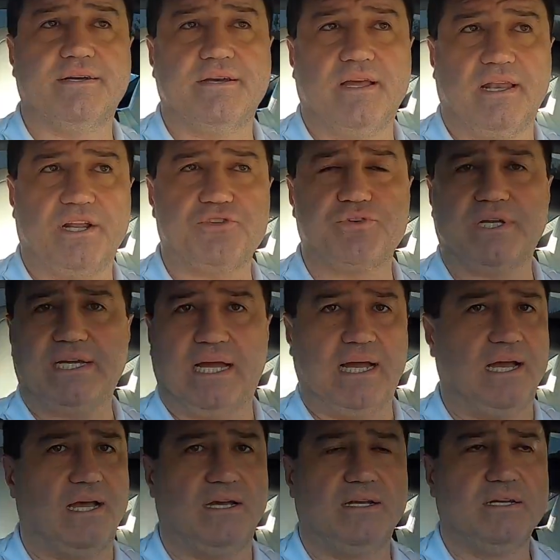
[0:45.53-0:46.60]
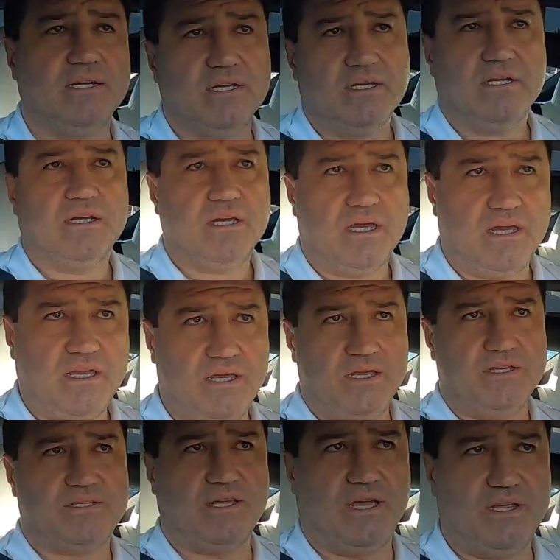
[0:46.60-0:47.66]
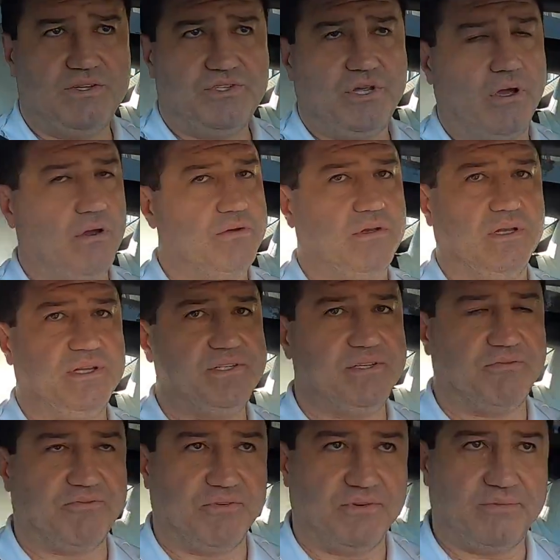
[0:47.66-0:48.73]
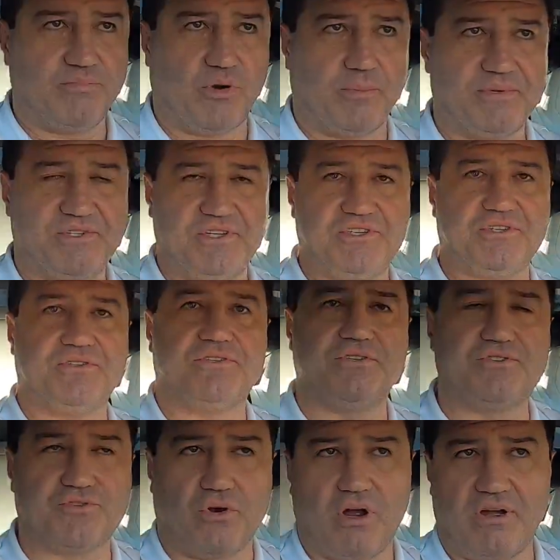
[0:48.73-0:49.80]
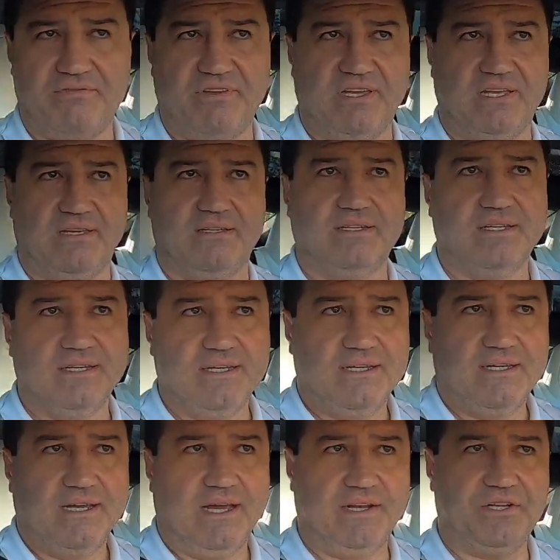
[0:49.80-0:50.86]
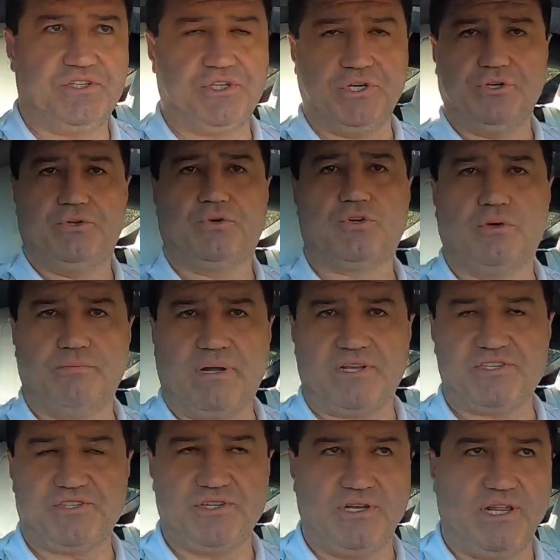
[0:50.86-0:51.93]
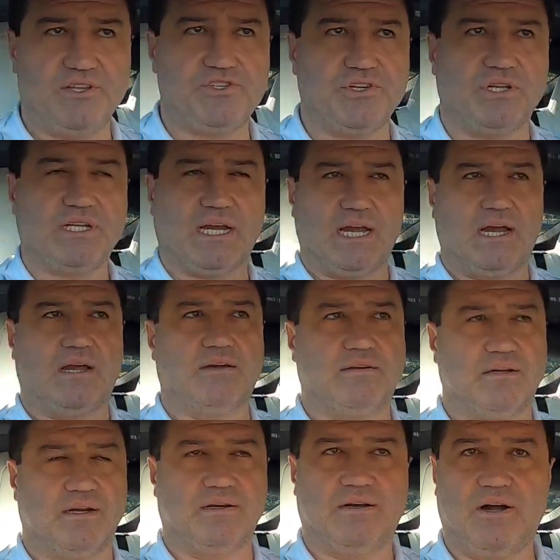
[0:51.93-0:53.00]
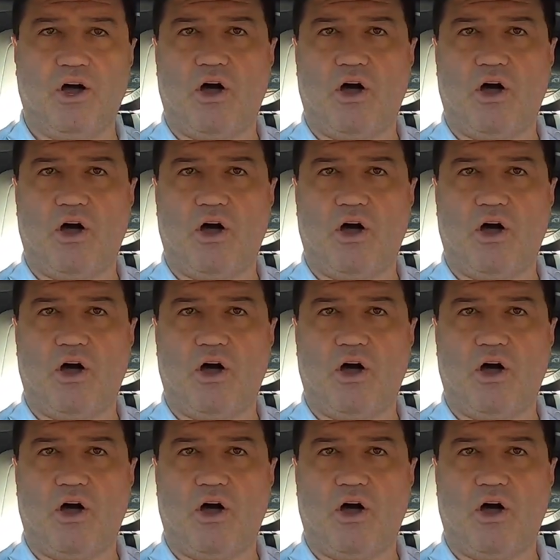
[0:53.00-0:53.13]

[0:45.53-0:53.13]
Electric car is a totally different proposition to driving an internal combustion engine car.